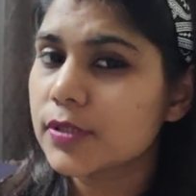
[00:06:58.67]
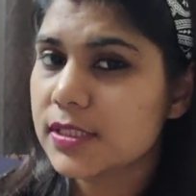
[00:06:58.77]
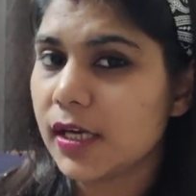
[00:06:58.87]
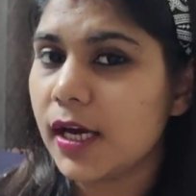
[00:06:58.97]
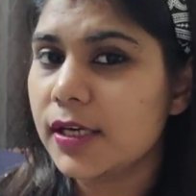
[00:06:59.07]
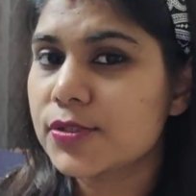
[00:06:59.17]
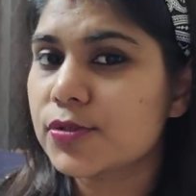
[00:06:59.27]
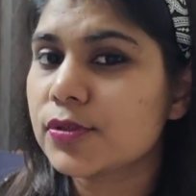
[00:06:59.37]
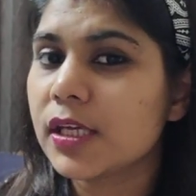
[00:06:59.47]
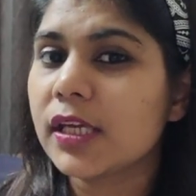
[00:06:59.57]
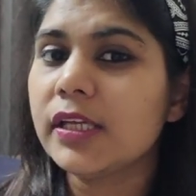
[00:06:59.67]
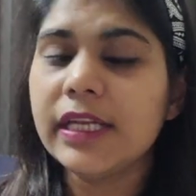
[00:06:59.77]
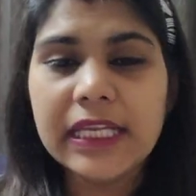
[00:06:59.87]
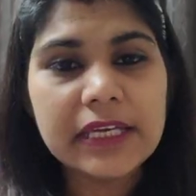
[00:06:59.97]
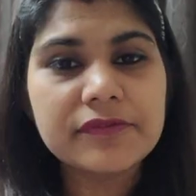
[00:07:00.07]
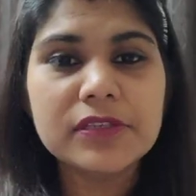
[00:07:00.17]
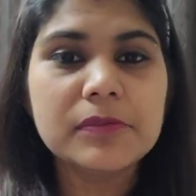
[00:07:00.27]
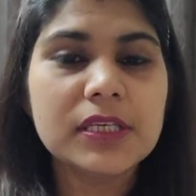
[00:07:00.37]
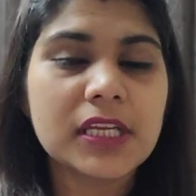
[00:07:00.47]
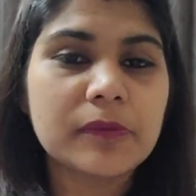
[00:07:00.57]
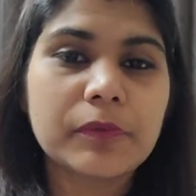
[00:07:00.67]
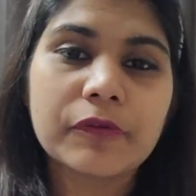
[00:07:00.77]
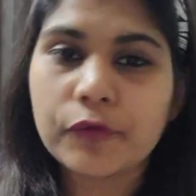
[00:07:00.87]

to start. So they can leave the meeting